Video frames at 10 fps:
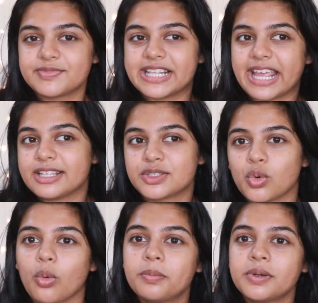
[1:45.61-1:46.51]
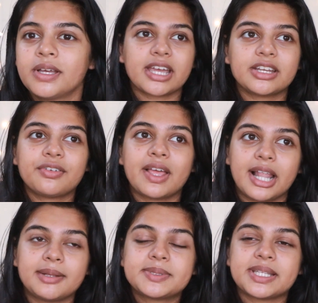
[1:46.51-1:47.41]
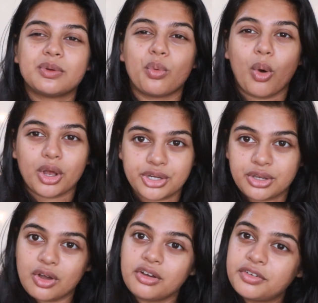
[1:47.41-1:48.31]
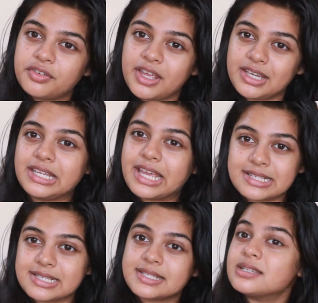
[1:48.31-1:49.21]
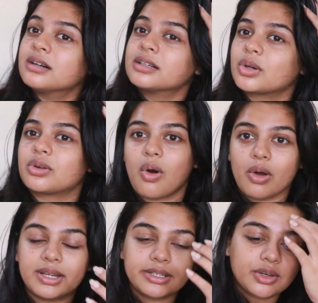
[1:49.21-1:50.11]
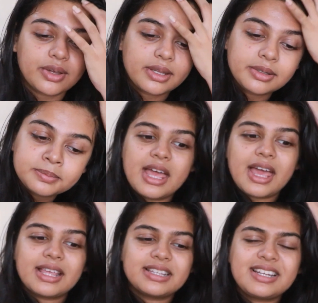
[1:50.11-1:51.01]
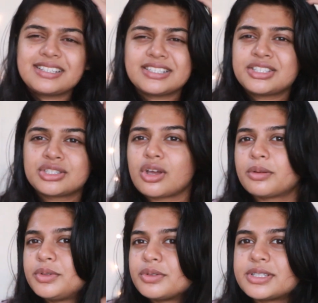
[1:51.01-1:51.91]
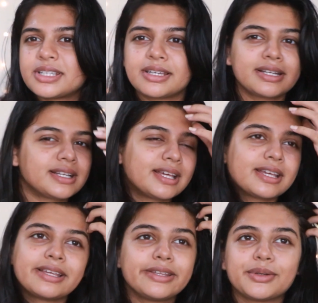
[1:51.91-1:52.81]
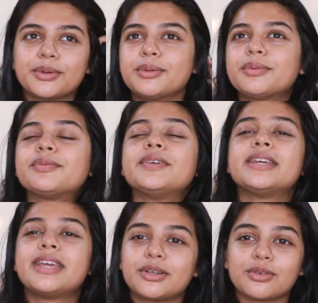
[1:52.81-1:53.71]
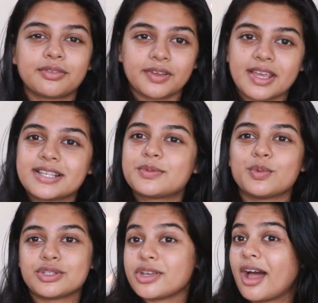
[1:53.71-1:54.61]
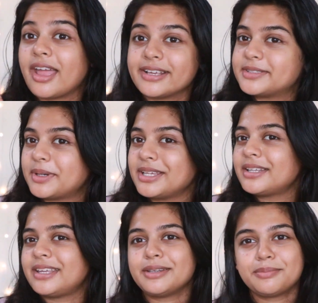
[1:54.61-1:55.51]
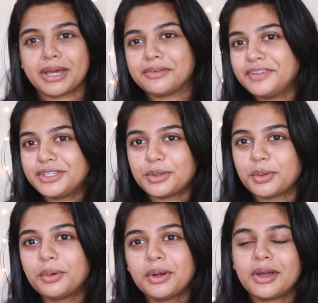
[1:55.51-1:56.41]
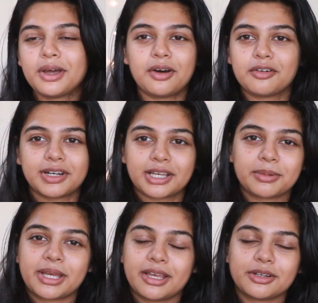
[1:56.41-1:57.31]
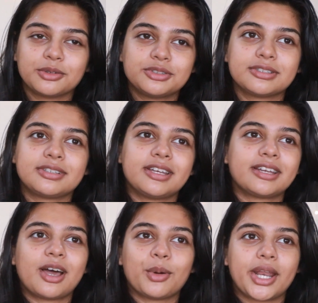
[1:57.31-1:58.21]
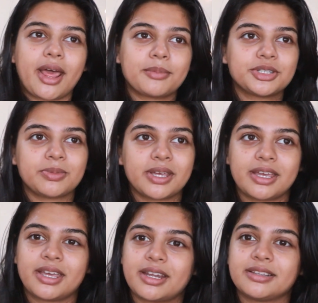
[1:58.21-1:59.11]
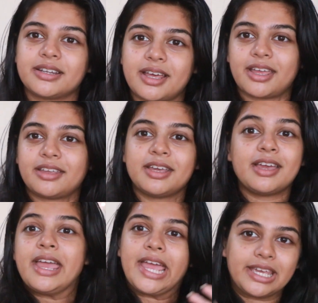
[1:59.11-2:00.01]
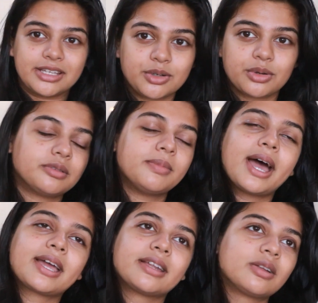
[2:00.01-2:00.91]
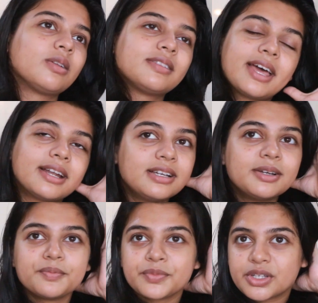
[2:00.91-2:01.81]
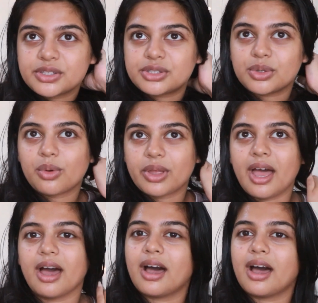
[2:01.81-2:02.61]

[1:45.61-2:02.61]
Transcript: like soap. It kind of helps in washing off any excess dirt or oil in your hair. And then I just stopped using it. Like, you know, we get to a phase which I explained in my video of like my hair growth journey and how I damaged my hair and then I again grew it back and all that. So yeah,